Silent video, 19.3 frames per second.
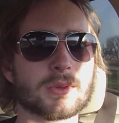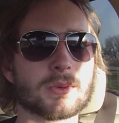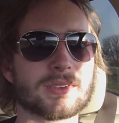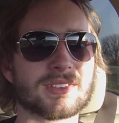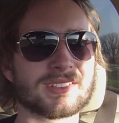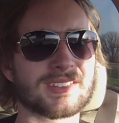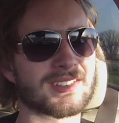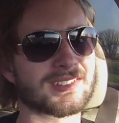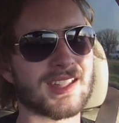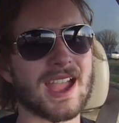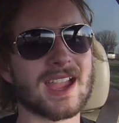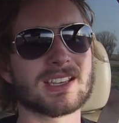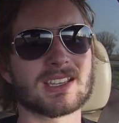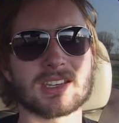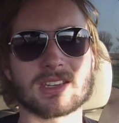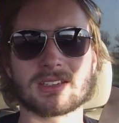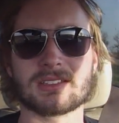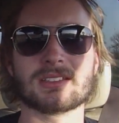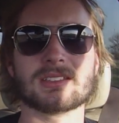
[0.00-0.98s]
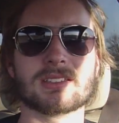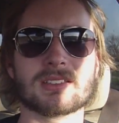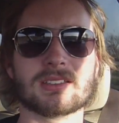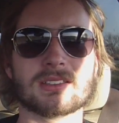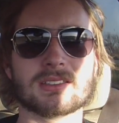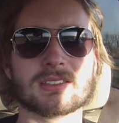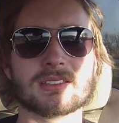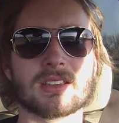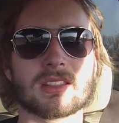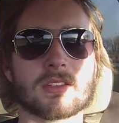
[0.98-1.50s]
was designed in,
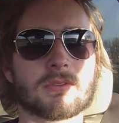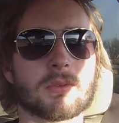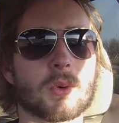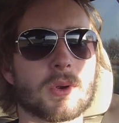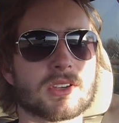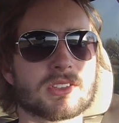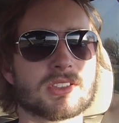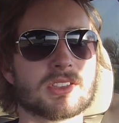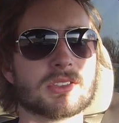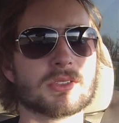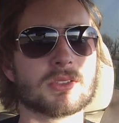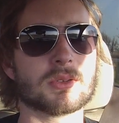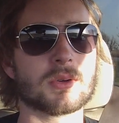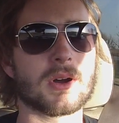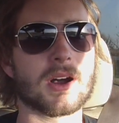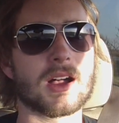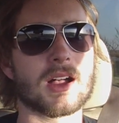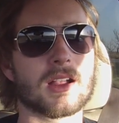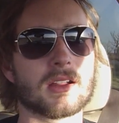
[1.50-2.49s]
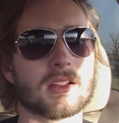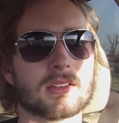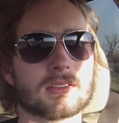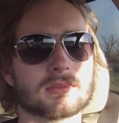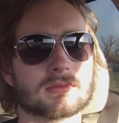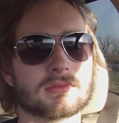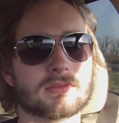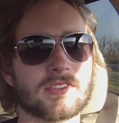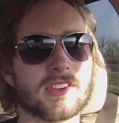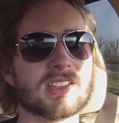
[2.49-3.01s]
the 4.2
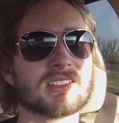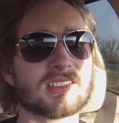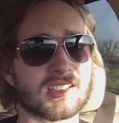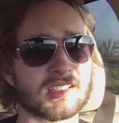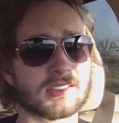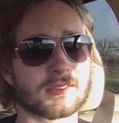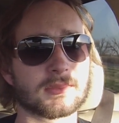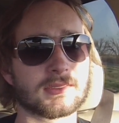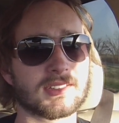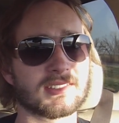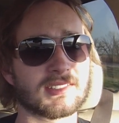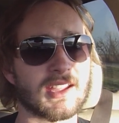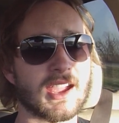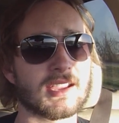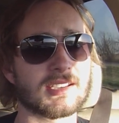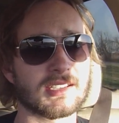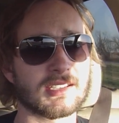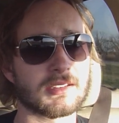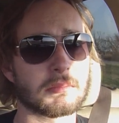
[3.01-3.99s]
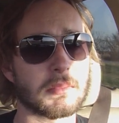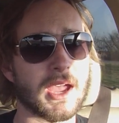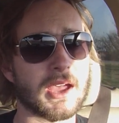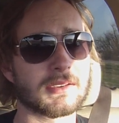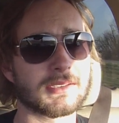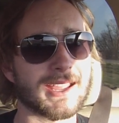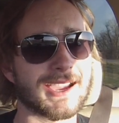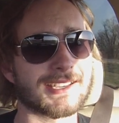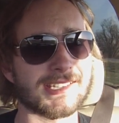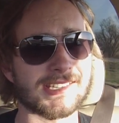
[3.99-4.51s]
V6 was designed in about
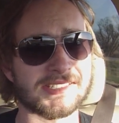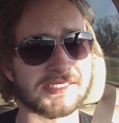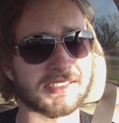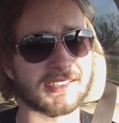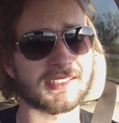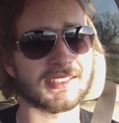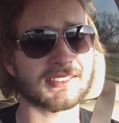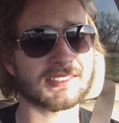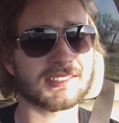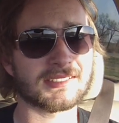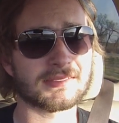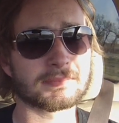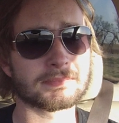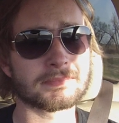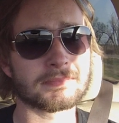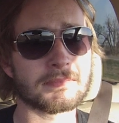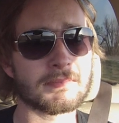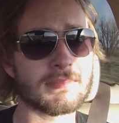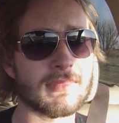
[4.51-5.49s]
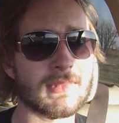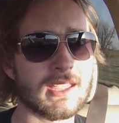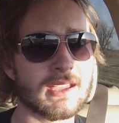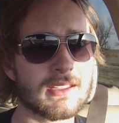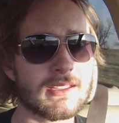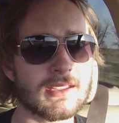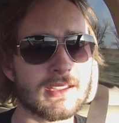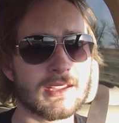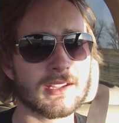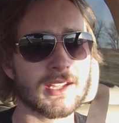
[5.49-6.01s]
96.
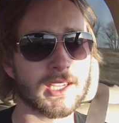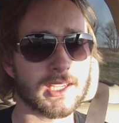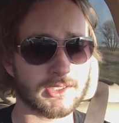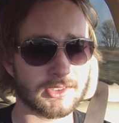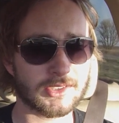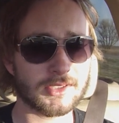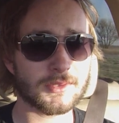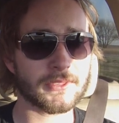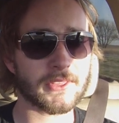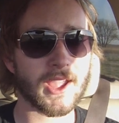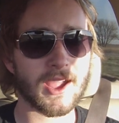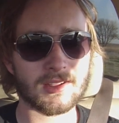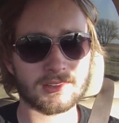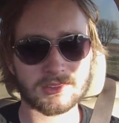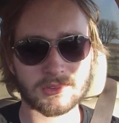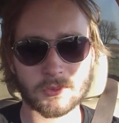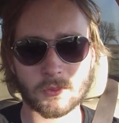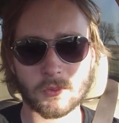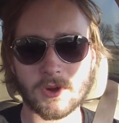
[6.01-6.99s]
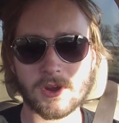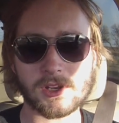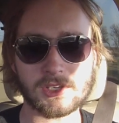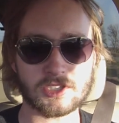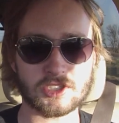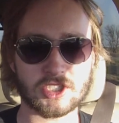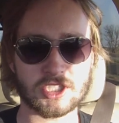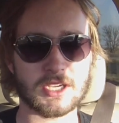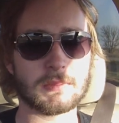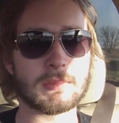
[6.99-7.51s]
In 2001,
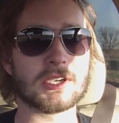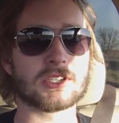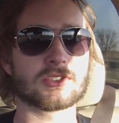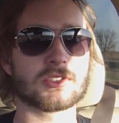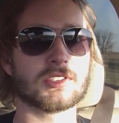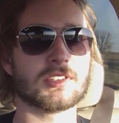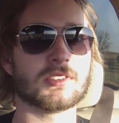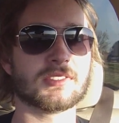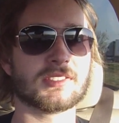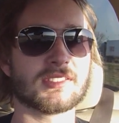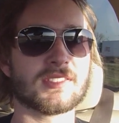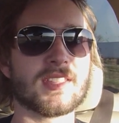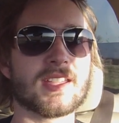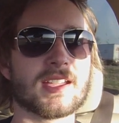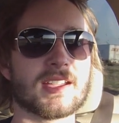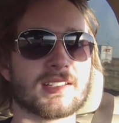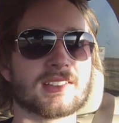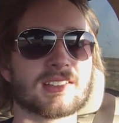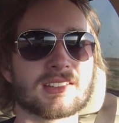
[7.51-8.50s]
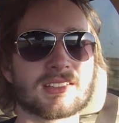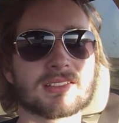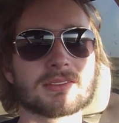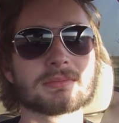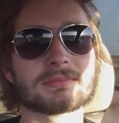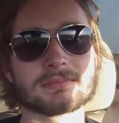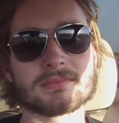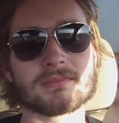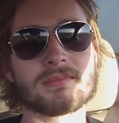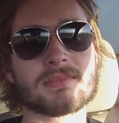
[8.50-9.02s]
GM introduced this,
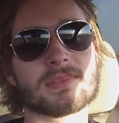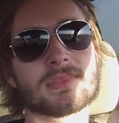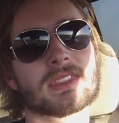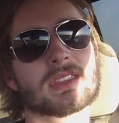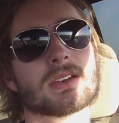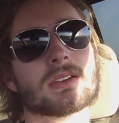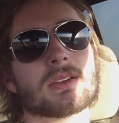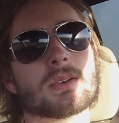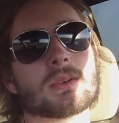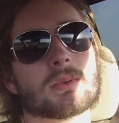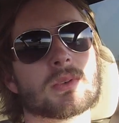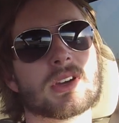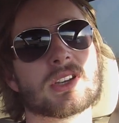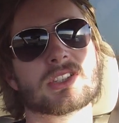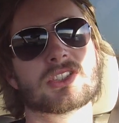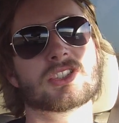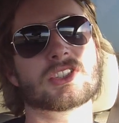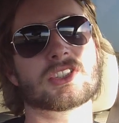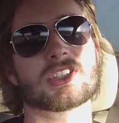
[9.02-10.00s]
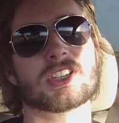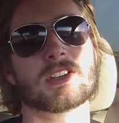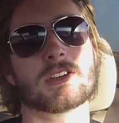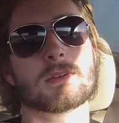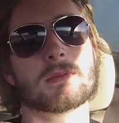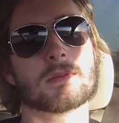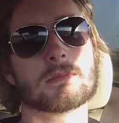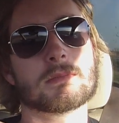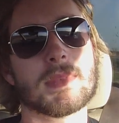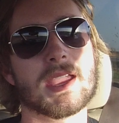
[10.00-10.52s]
which
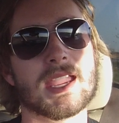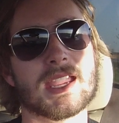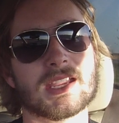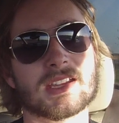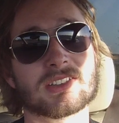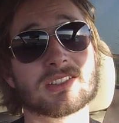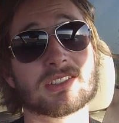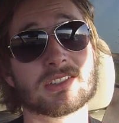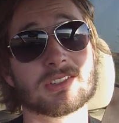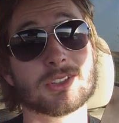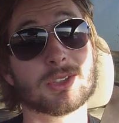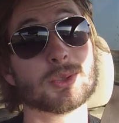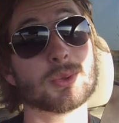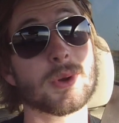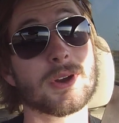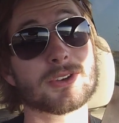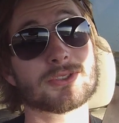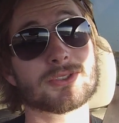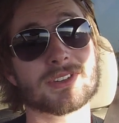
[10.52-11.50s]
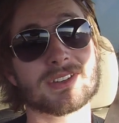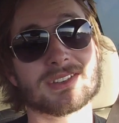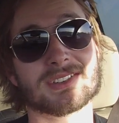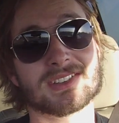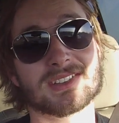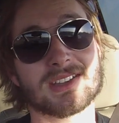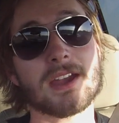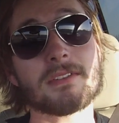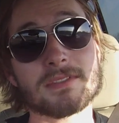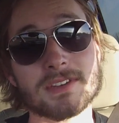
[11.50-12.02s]
makes
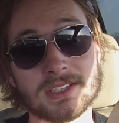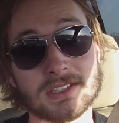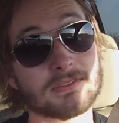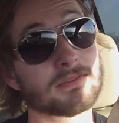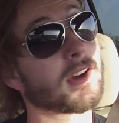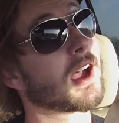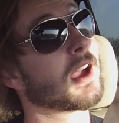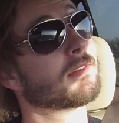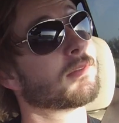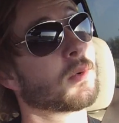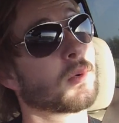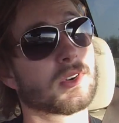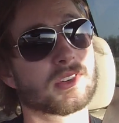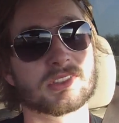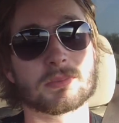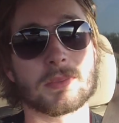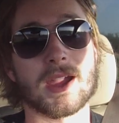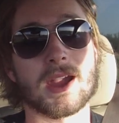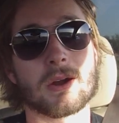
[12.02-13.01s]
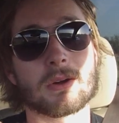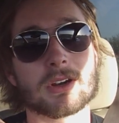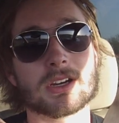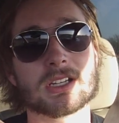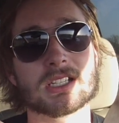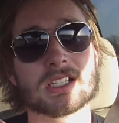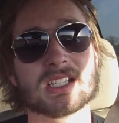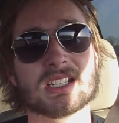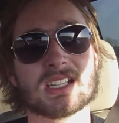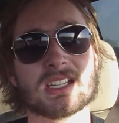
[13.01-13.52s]
275 horsepower
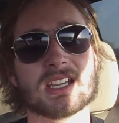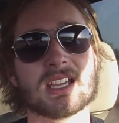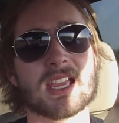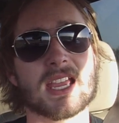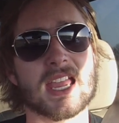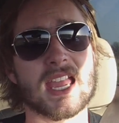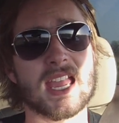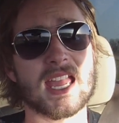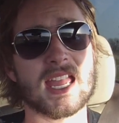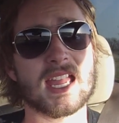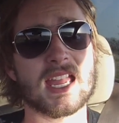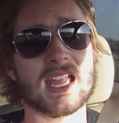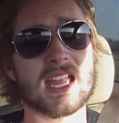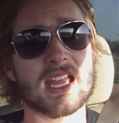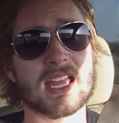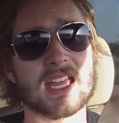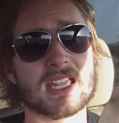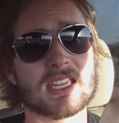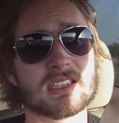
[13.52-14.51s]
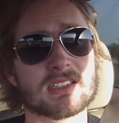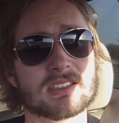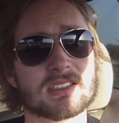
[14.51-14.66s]
and